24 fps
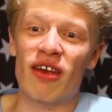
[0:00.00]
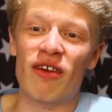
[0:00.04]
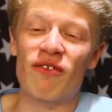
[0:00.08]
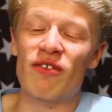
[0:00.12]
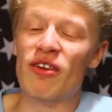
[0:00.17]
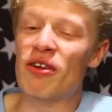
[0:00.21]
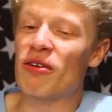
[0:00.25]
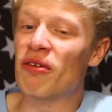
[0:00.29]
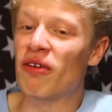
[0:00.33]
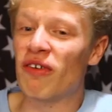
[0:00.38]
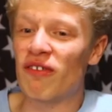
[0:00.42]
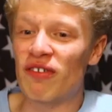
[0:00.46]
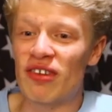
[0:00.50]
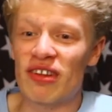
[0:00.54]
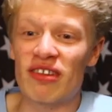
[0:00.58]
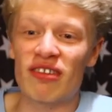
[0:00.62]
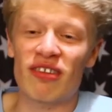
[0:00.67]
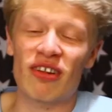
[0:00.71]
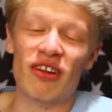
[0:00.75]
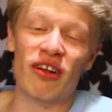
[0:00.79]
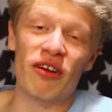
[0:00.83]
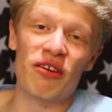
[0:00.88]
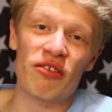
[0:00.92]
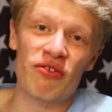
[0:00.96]
a few of
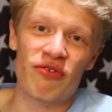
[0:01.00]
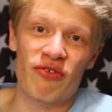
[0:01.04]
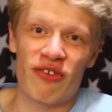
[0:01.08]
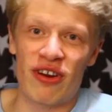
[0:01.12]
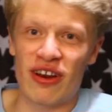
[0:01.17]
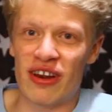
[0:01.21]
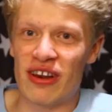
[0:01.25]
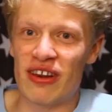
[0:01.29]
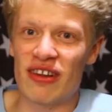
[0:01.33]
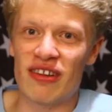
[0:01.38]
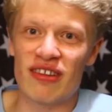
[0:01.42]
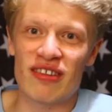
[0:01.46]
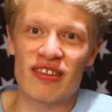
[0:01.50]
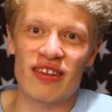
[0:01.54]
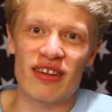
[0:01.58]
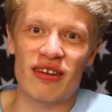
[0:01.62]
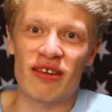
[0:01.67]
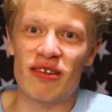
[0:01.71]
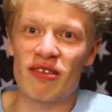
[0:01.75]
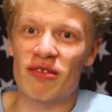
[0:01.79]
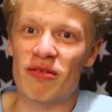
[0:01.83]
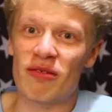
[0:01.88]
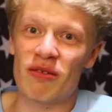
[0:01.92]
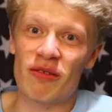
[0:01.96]
his close friends
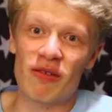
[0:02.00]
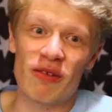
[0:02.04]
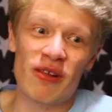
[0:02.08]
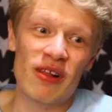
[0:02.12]
and